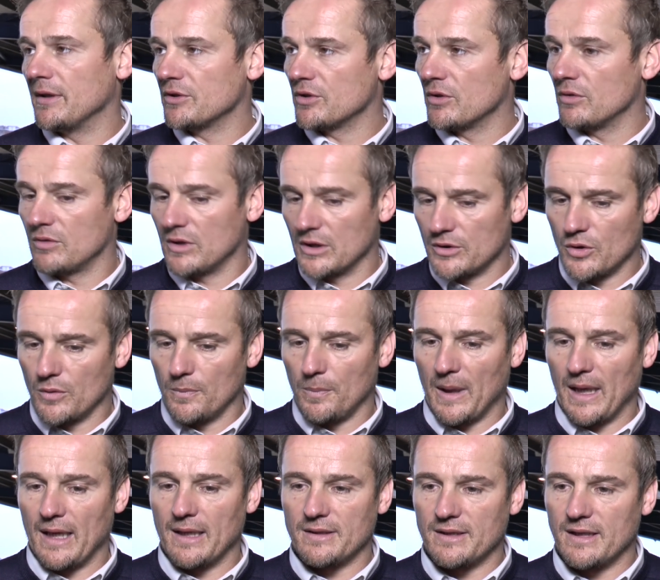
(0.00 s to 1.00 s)
There's good
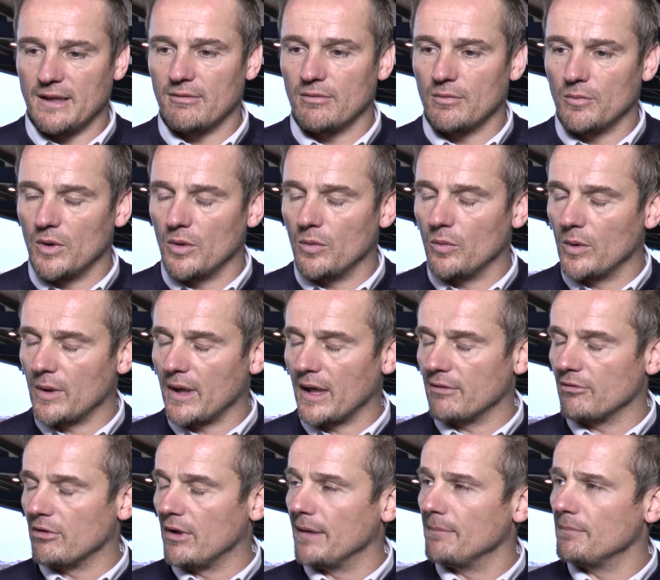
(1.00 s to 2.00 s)
players here and we'll get
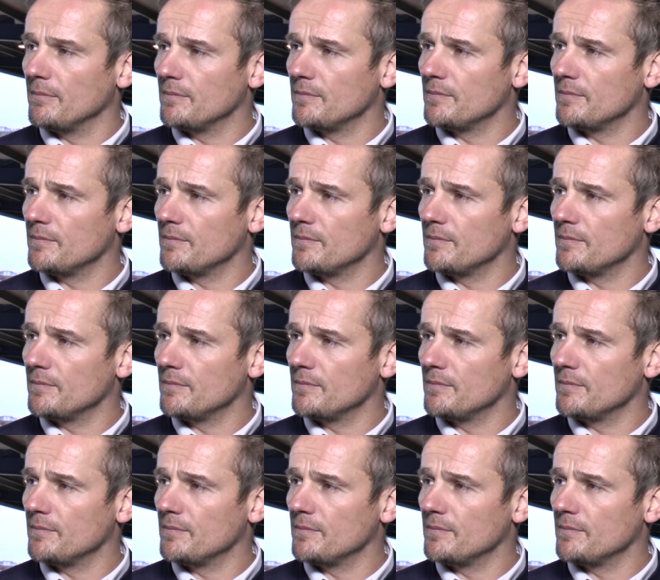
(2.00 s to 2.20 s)
it right.